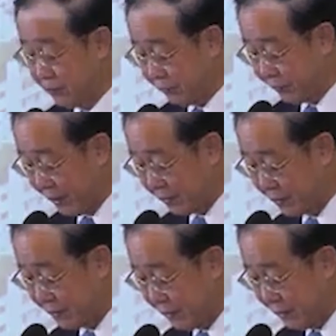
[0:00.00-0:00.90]

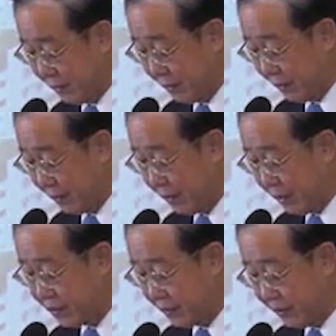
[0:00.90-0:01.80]
funds in
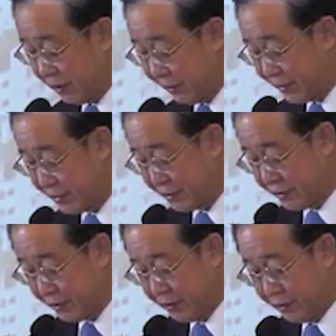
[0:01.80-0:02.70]
SME
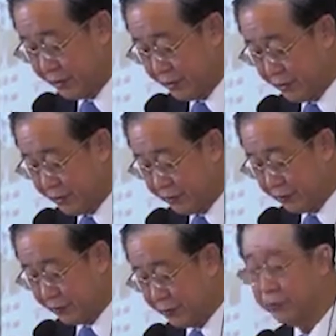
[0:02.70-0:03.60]
business
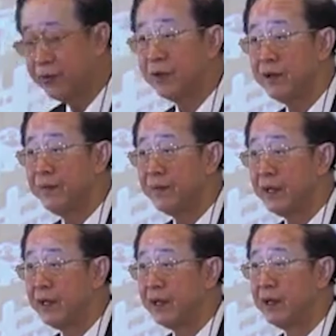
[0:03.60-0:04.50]
through
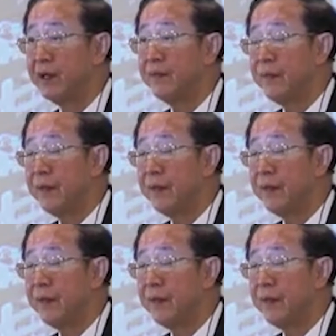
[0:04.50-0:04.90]
the